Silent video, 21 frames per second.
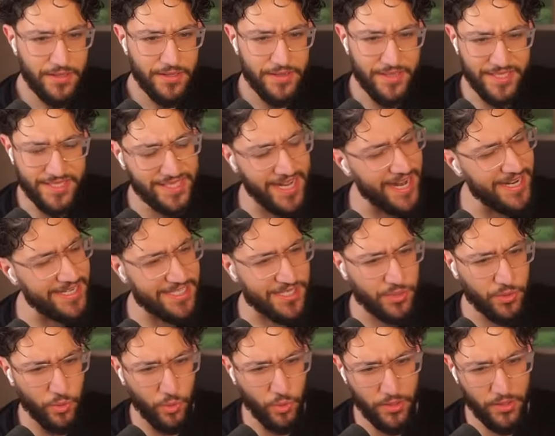This guy's
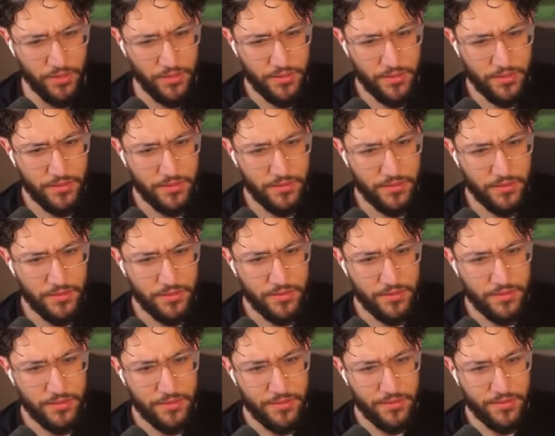cool.
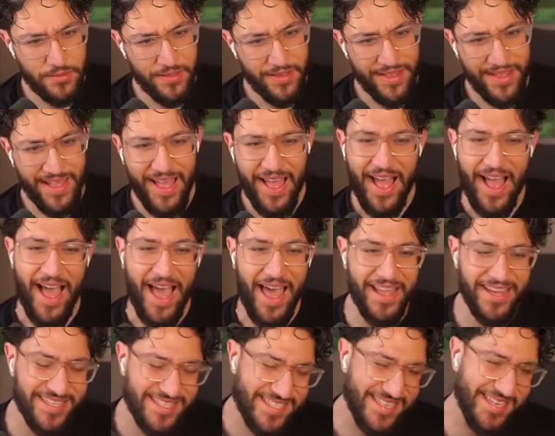
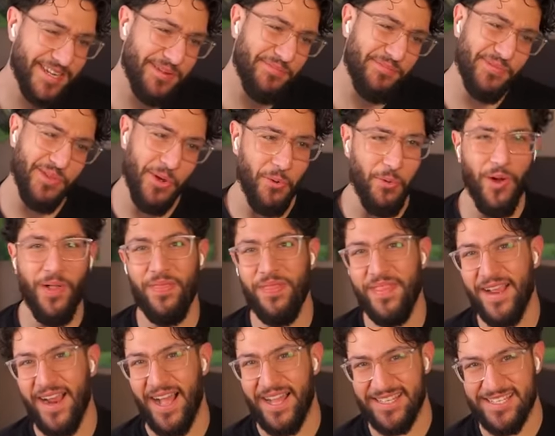I see. The one
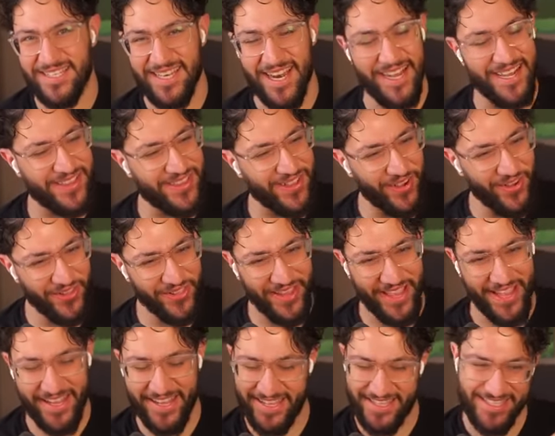thing I'll say I don't
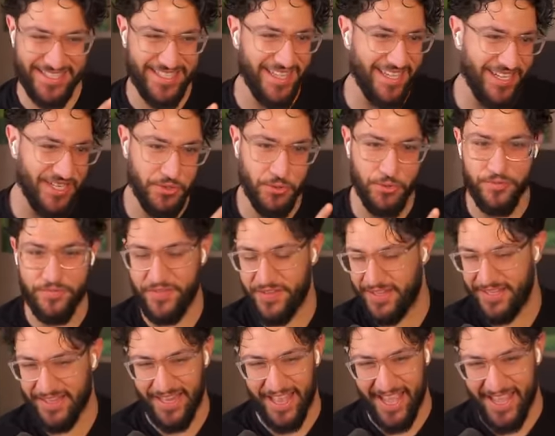like is the
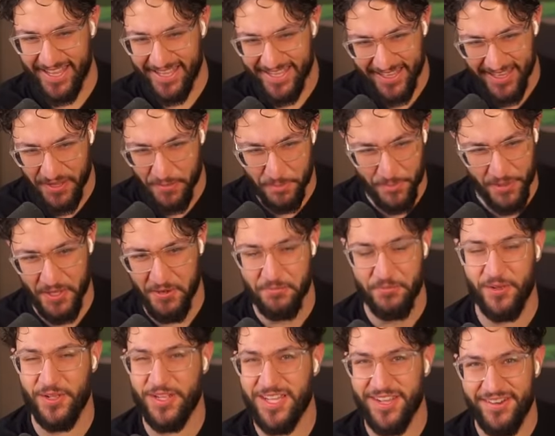goofy, like,
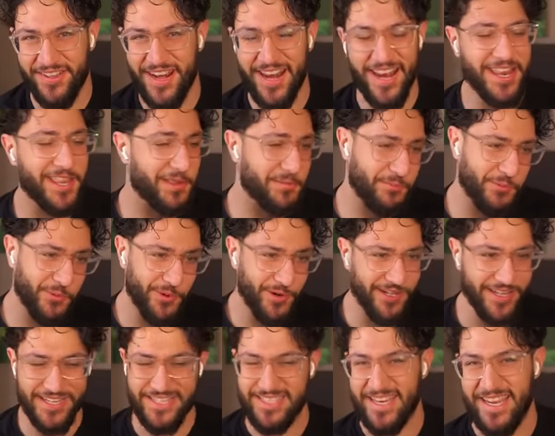people coming out of the
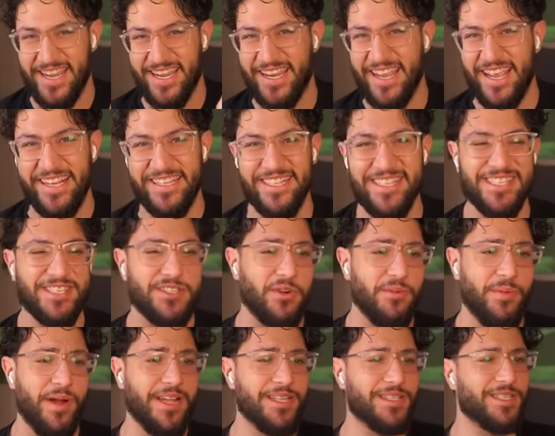portal, because it just
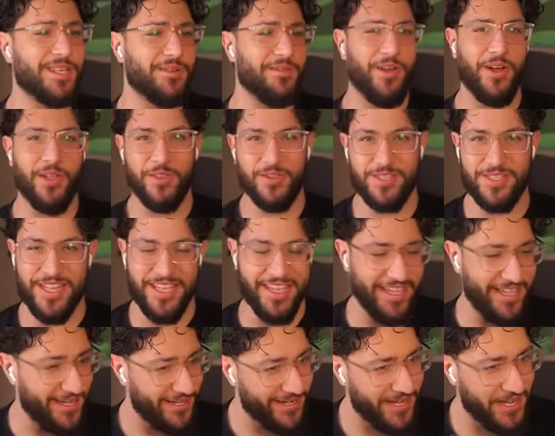reminds me of all those
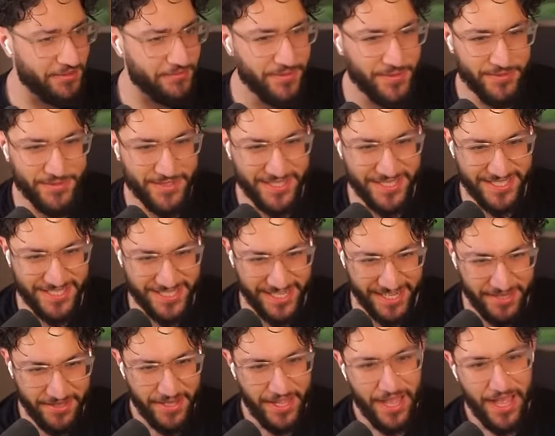like internet memes and
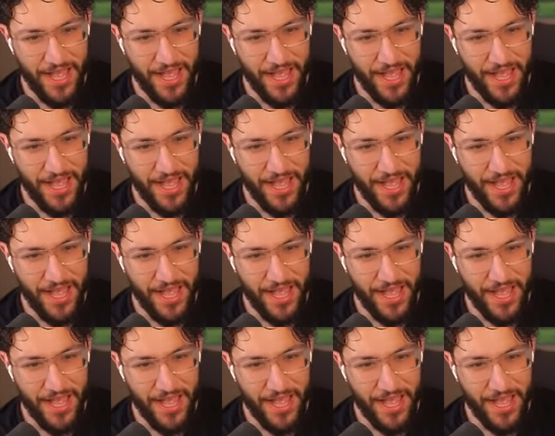shit.